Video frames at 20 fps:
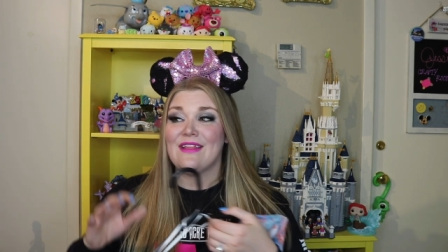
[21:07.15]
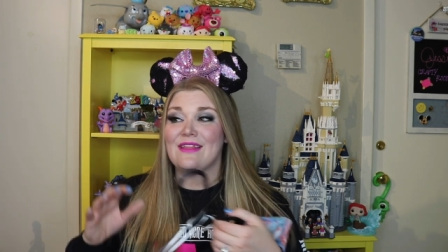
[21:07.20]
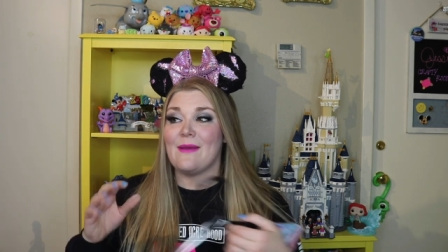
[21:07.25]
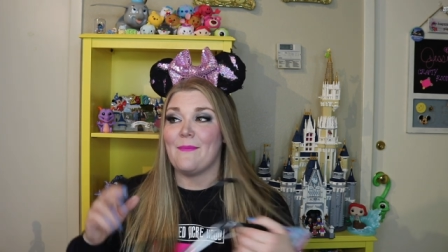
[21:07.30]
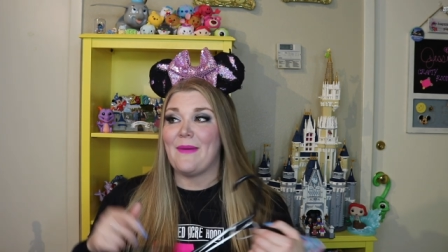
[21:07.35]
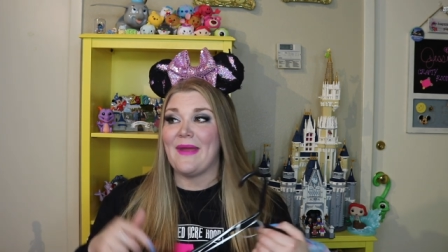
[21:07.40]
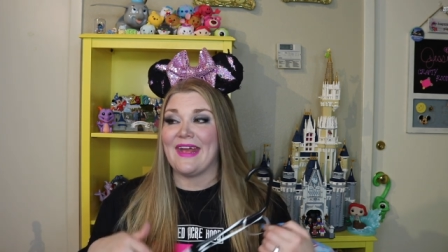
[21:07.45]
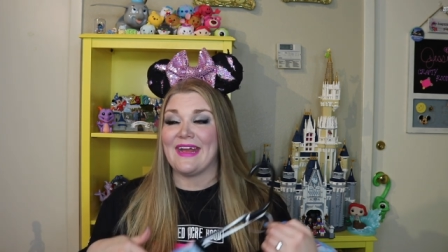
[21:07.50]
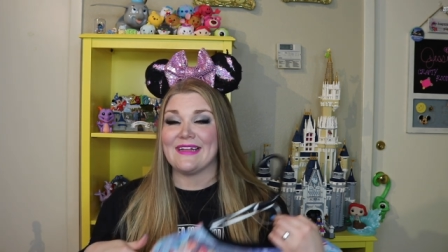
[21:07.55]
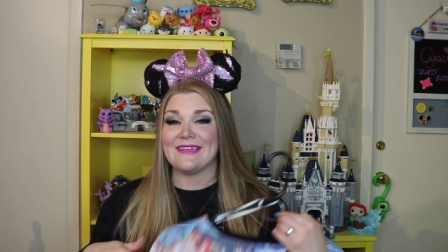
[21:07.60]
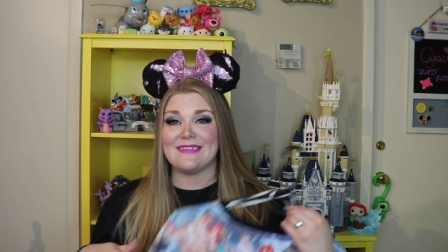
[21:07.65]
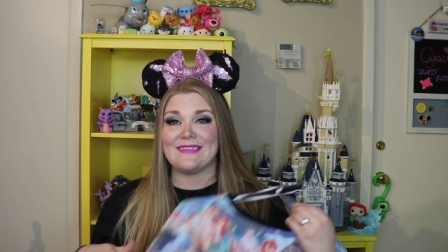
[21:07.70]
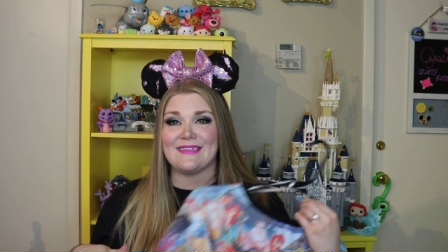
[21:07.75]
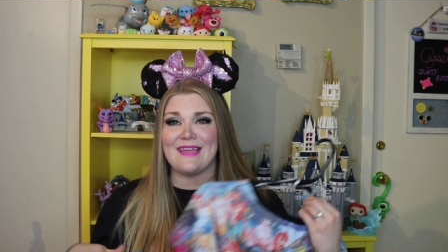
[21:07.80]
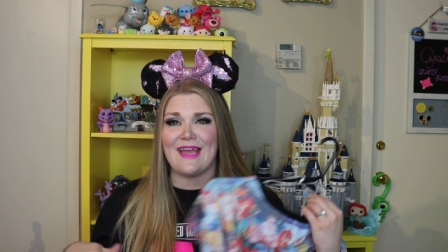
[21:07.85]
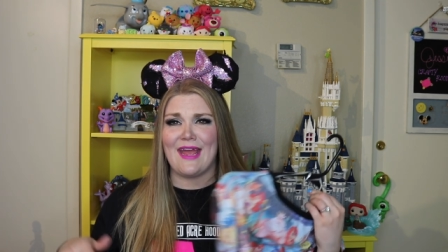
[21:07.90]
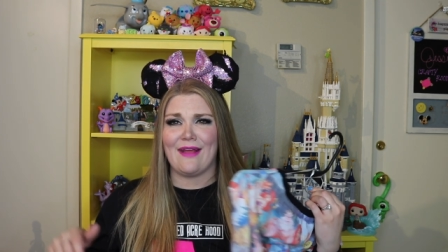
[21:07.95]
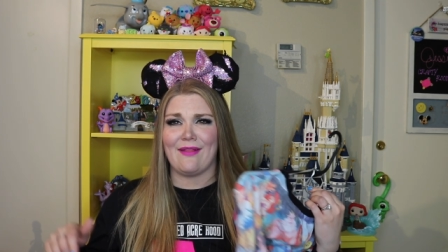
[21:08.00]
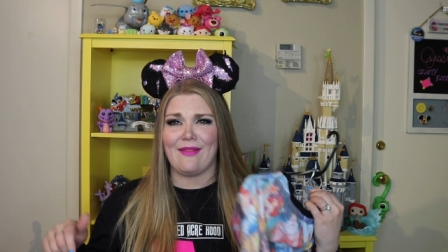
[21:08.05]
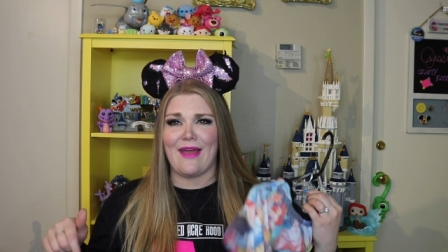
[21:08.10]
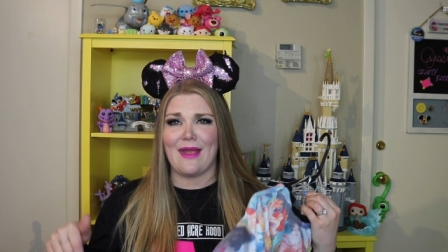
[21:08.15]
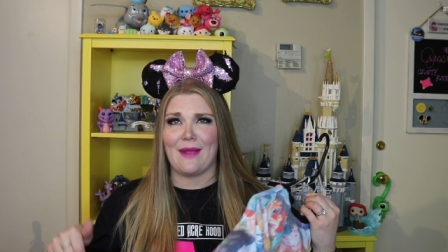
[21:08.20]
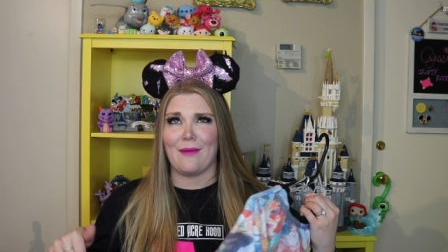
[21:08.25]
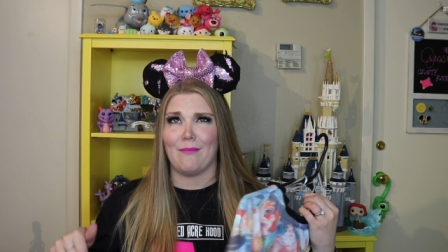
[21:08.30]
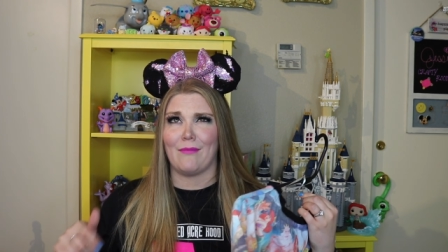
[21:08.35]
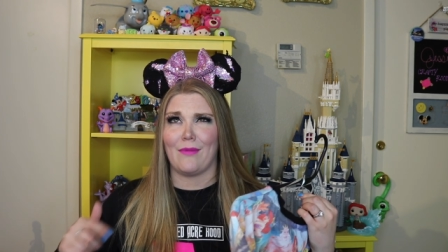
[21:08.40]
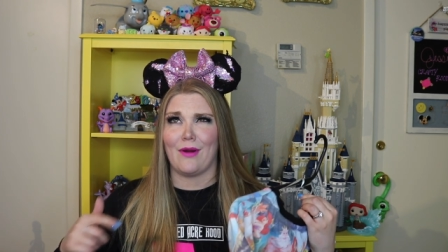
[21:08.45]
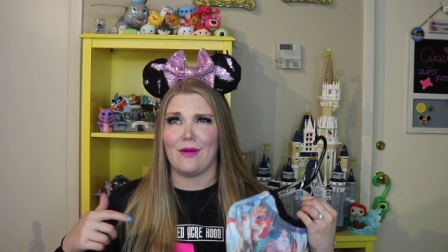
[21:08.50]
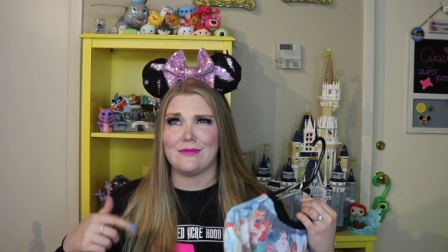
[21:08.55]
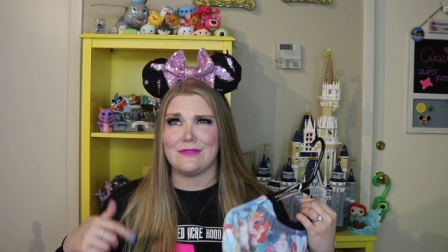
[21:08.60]
The pants say like
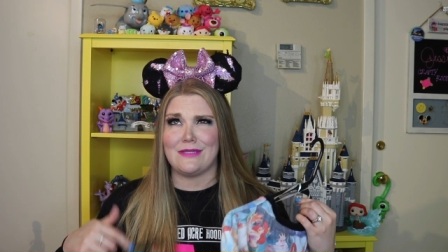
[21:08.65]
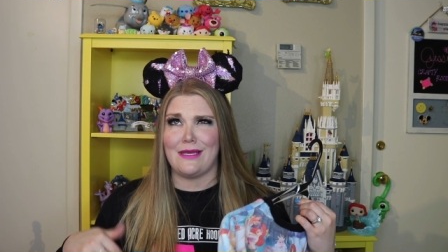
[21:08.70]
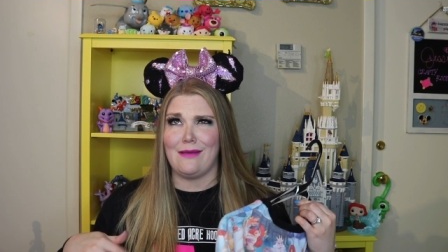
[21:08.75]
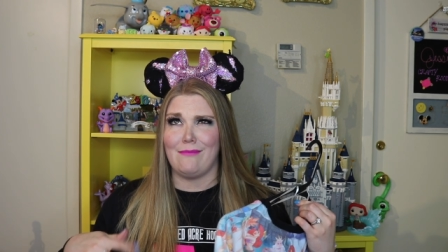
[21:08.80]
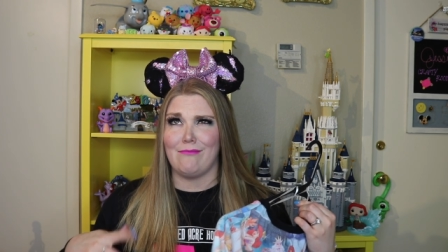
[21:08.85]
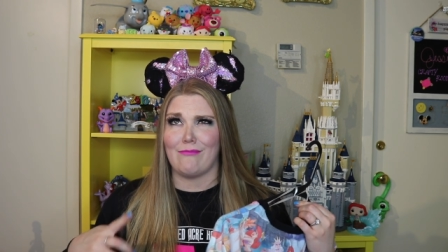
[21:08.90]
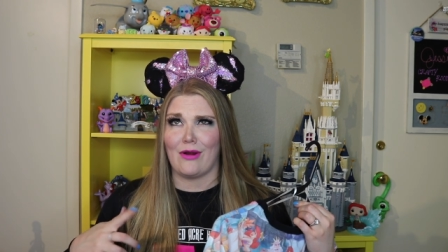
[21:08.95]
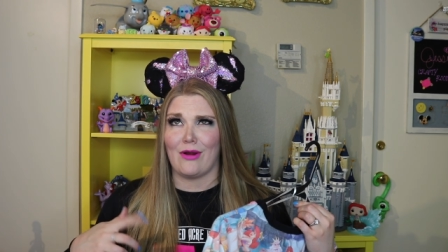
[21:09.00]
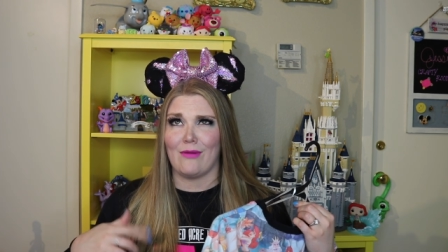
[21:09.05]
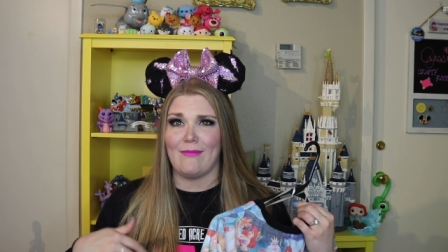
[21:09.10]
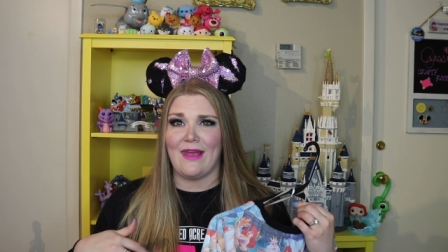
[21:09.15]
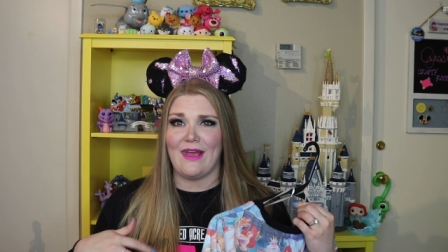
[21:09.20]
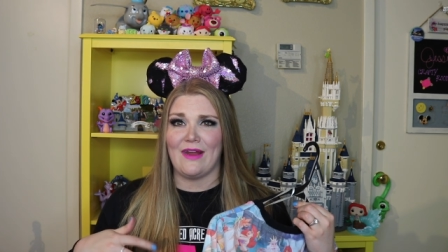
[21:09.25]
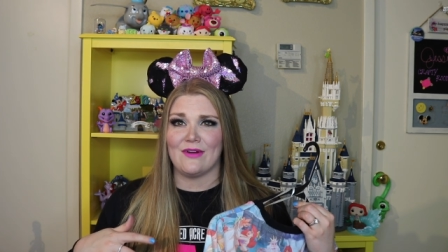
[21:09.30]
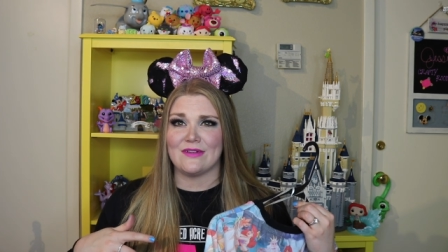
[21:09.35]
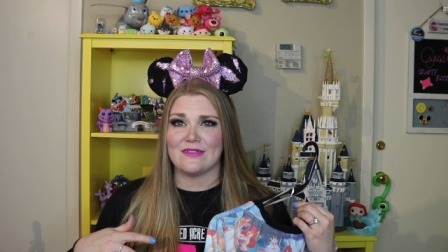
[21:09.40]
Team Mermaid